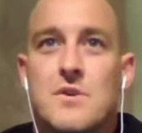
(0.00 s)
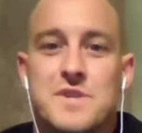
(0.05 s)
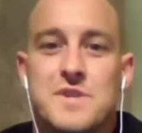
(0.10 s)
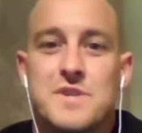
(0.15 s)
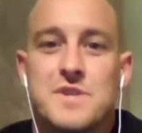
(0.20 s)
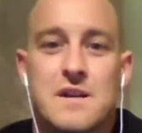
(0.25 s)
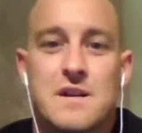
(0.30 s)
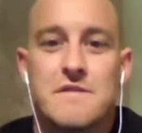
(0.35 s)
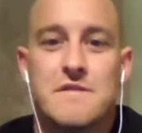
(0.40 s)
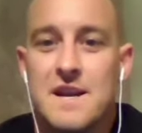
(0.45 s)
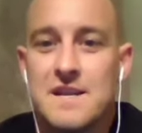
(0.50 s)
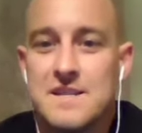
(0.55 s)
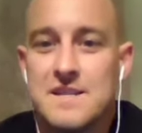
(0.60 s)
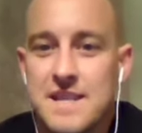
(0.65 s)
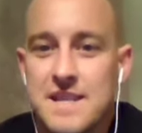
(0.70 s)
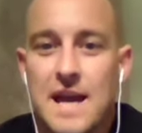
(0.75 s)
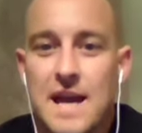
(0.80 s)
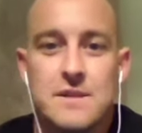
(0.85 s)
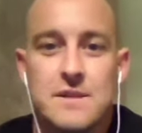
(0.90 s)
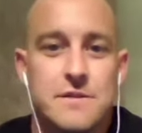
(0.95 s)
sacrifice
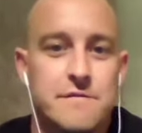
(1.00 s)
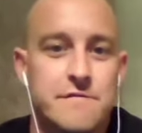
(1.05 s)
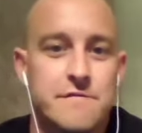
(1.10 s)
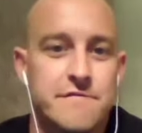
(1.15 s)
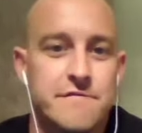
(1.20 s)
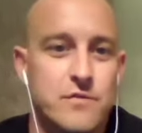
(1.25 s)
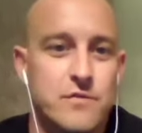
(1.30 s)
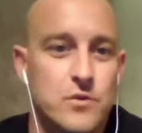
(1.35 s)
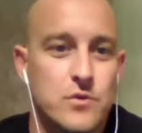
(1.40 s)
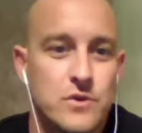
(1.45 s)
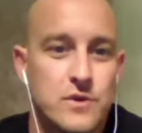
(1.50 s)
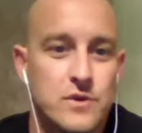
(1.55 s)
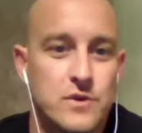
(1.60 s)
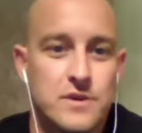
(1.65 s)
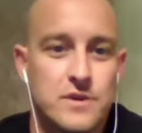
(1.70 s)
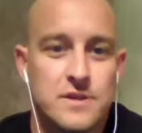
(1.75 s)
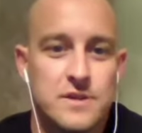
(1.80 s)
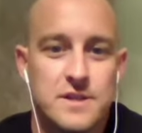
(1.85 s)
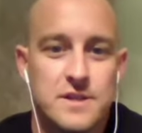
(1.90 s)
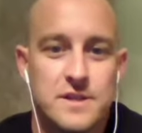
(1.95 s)
talent
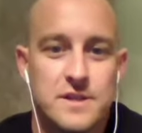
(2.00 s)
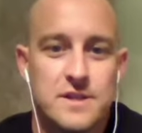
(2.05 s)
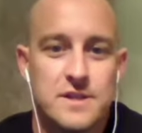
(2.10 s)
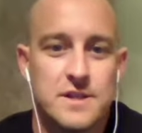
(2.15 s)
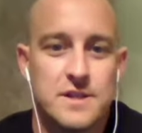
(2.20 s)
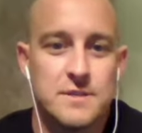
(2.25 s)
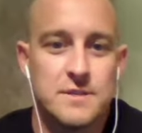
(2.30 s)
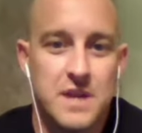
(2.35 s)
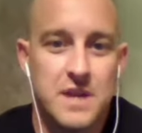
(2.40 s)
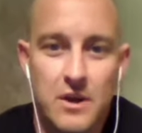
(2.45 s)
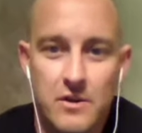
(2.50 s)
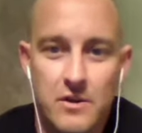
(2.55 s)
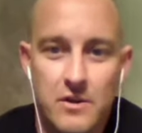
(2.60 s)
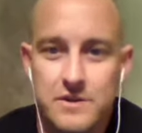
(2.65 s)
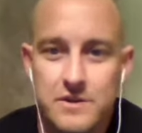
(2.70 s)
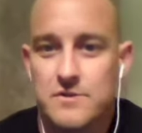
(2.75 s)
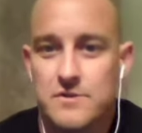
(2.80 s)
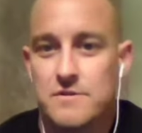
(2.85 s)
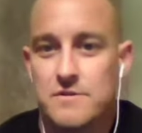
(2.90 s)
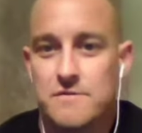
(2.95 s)
for
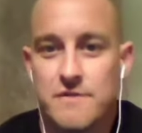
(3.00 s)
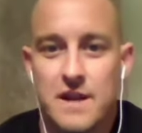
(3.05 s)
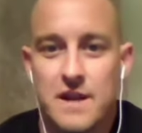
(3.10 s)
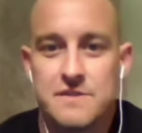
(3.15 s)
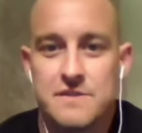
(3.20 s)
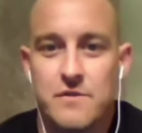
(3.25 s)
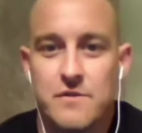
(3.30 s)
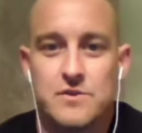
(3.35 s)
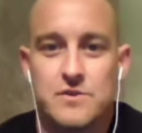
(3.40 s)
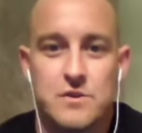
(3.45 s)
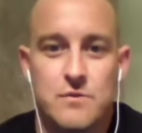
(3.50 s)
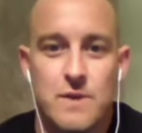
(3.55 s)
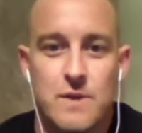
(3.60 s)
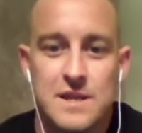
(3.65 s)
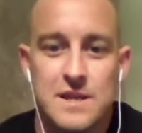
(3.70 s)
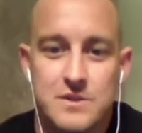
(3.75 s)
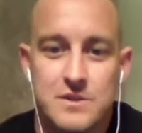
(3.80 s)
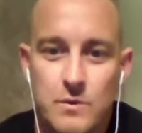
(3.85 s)
character, or vice versa, right?